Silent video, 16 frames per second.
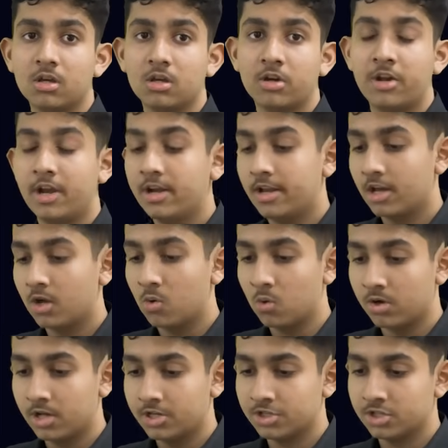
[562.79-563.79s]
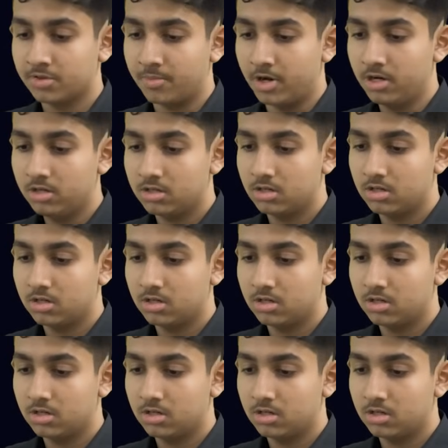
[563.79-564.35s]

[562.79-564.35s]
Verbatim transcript: create a quotation mark